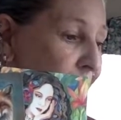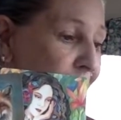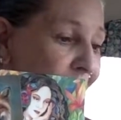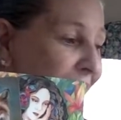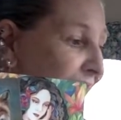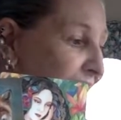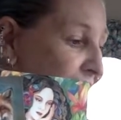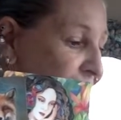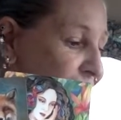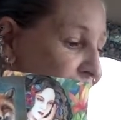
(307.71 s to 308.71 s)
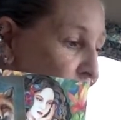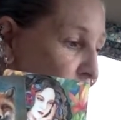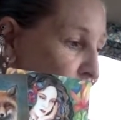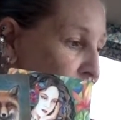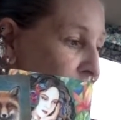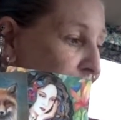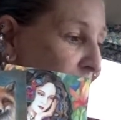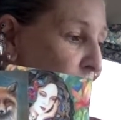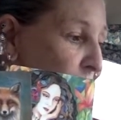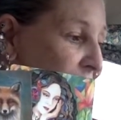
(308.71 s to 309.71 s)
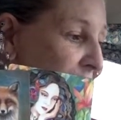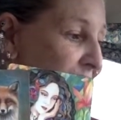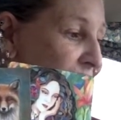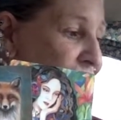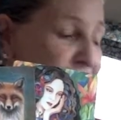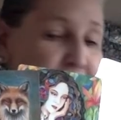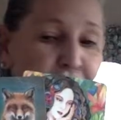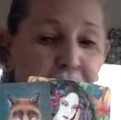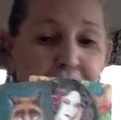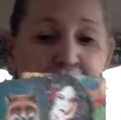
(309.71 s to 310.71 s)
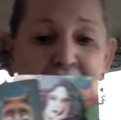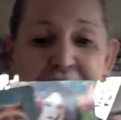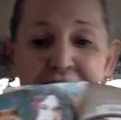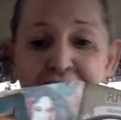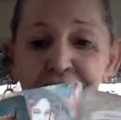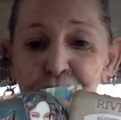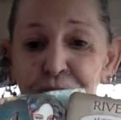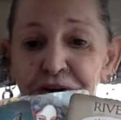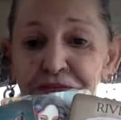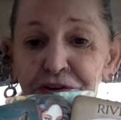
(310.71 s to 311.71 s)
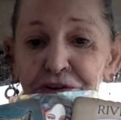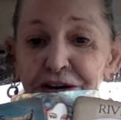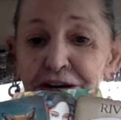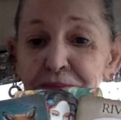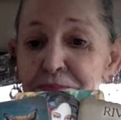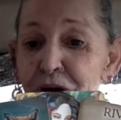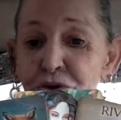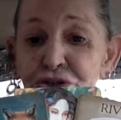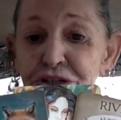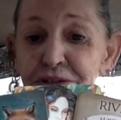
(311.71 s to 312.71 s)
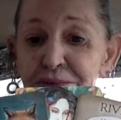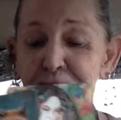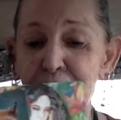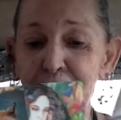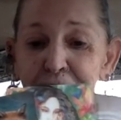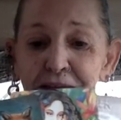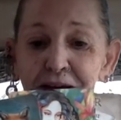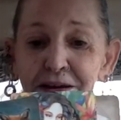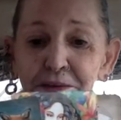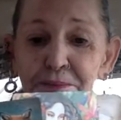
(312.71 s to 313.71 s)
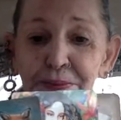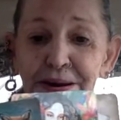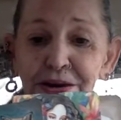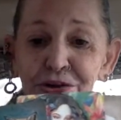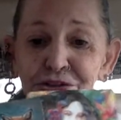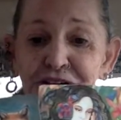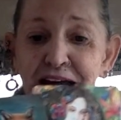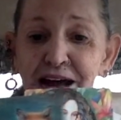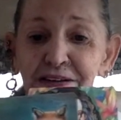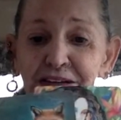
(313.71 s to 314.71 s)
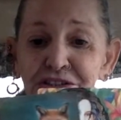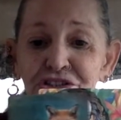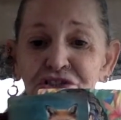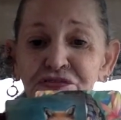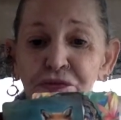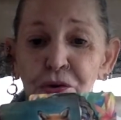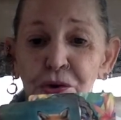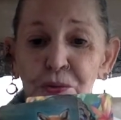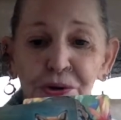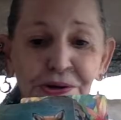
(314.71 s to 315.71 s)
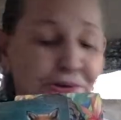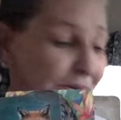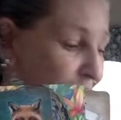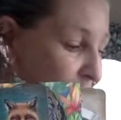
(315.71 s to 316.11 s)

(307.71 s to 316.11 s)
bring it forward, be willing to be like the river in motion, bring your talents forward